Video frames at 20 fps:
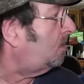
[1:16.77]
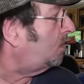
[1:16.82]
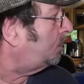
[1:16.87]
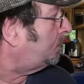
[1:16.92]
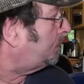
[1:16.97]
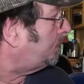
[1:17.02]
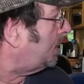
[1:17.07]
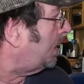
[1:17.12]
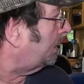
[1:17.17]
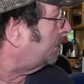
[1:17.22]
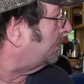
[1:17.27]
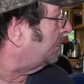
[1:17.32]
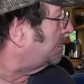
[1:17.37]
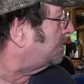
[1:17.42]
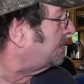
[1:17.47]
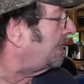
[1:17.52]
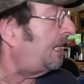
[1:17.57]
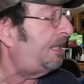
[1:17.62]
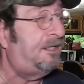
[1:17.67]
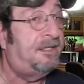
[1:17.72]
oh fuck, the
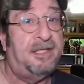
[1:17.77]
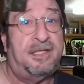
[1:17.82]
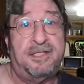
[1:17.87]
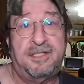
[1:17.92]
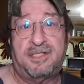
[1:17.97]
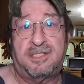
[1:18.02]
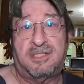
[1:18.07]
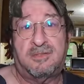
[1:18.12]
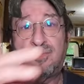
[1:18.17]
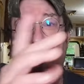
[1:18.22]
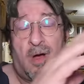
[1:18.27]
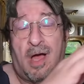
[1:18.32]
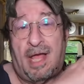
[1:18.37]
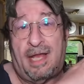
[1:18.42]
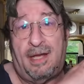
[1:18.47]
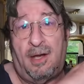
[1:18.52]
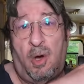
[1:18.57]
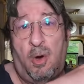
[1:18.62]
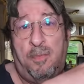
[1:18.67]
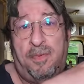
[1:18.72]
tent is
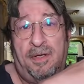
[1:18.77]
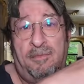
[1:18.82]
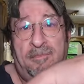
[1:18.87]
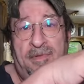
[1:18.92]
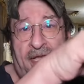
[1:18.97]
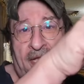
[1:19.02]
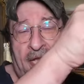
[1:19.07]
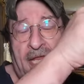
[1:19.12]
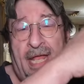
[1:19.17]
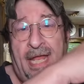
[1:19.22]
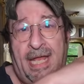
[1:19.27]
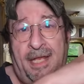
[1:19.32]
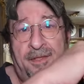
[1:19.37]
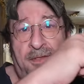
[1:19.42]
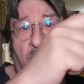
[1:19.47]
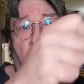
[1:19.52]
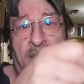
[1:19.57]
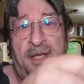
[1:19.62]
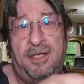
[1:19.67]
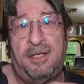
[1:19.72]
wide open, meaning I had
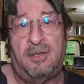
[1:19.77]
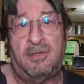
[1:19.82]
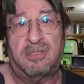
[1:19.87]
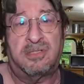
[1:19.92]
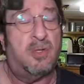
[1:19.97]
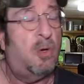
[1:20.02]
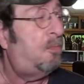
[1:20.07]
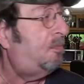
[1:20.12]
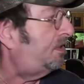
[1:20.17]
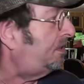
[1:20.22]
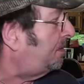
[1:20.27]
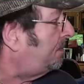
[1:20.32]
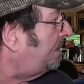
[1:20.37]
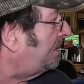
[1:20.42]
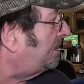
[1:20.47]
the windows open in